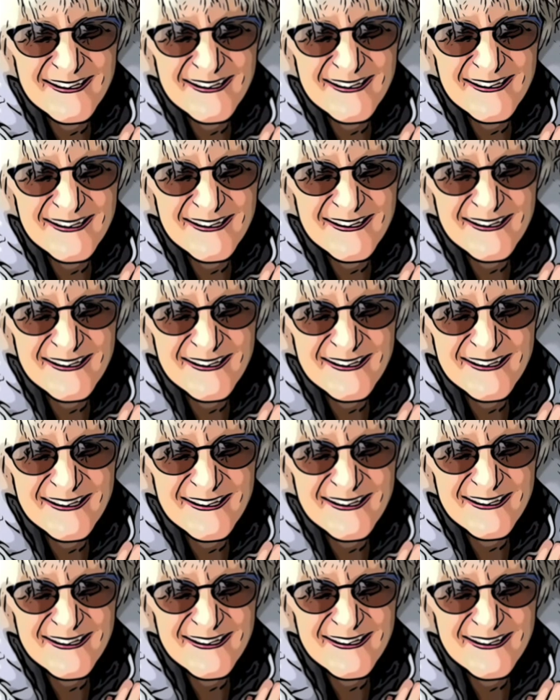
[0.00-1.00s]
My
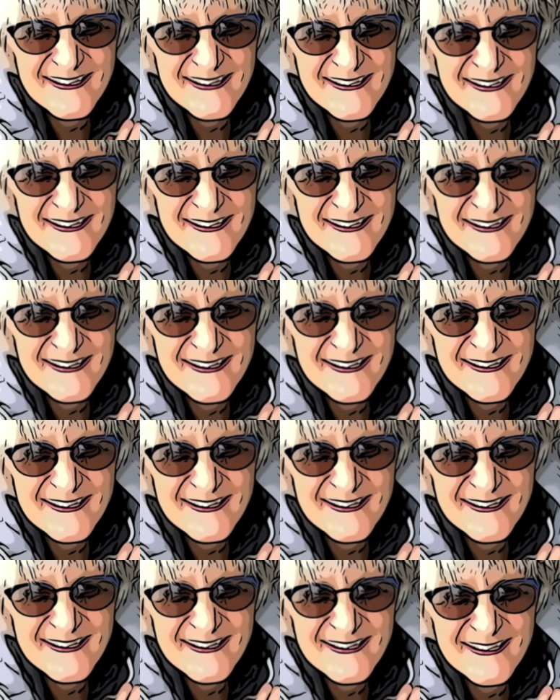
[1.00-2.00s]
husband um,
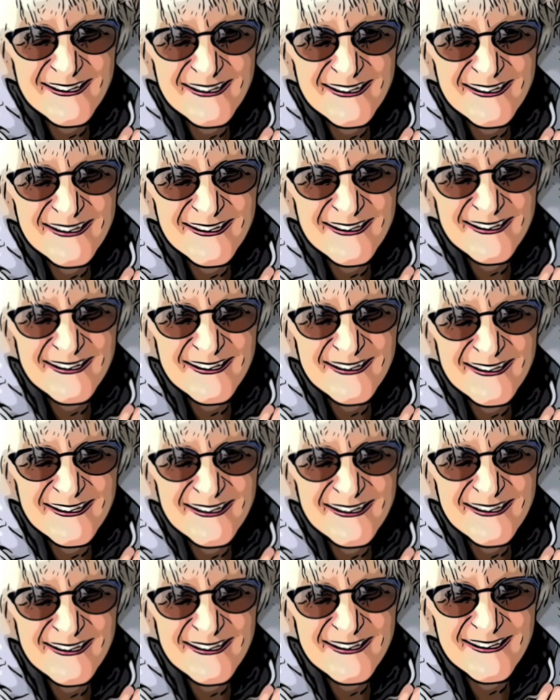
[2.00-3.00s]
is my power
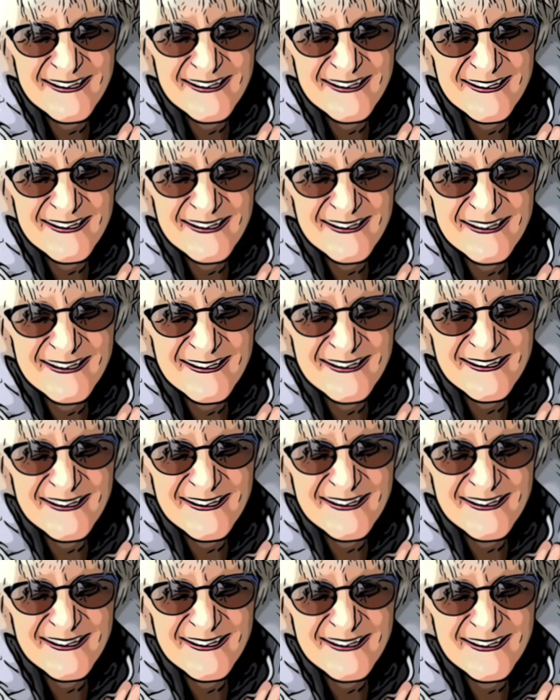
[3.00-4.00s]
guy, my power
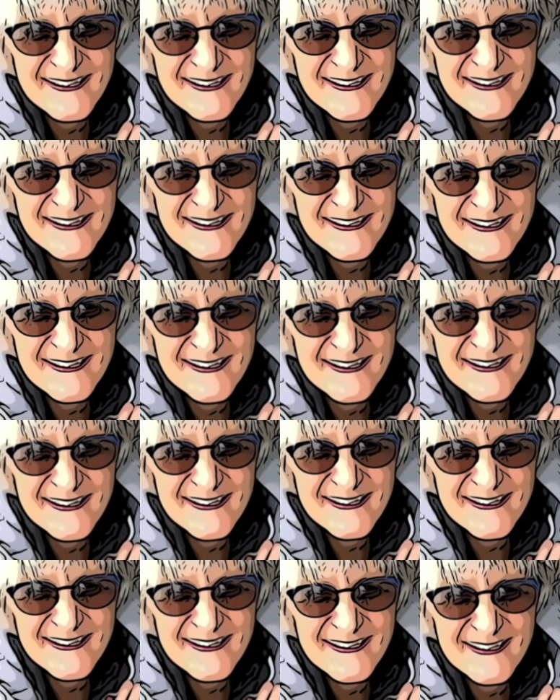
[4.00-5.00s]
carver guy, and
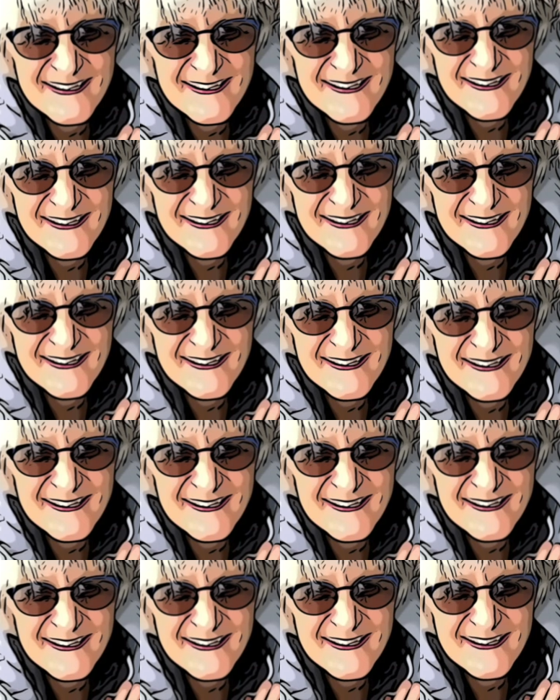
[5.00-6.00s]
he's been helping me with the
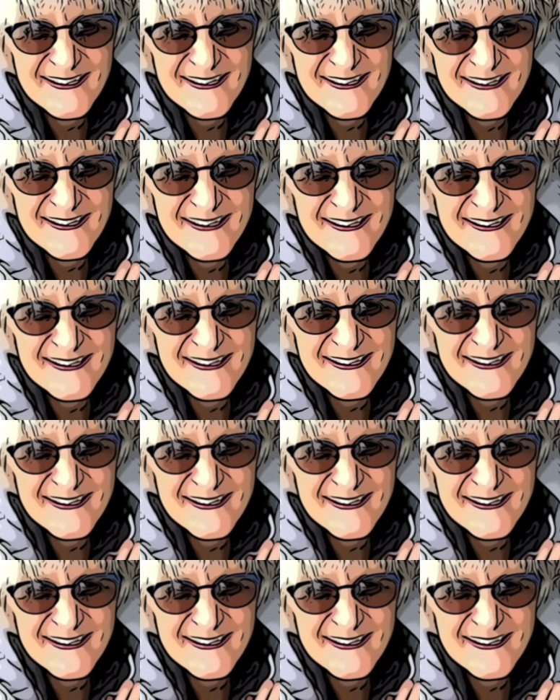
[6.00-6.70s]
site as well.